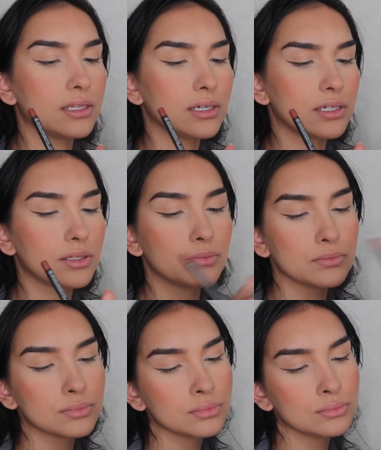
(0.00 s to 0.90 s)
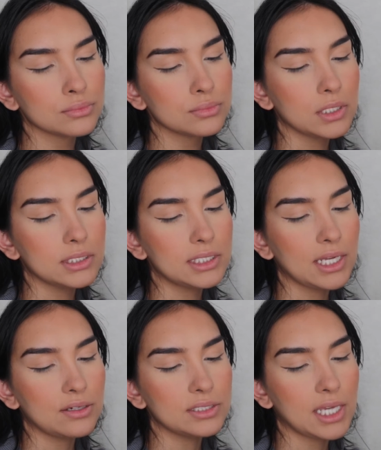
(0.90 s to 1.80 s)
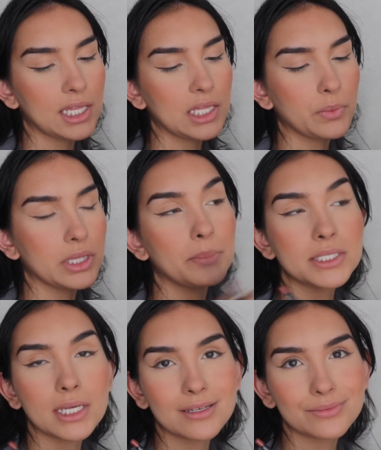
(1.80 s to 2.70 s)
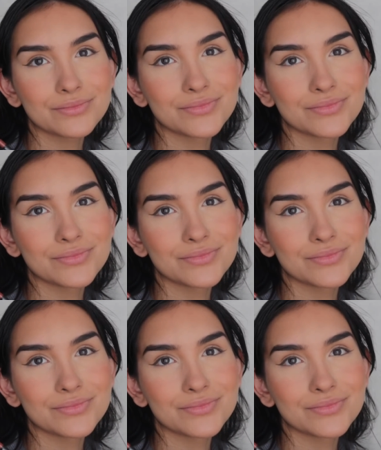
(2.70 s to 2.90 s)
their Stay All Day Liquid Lipstick.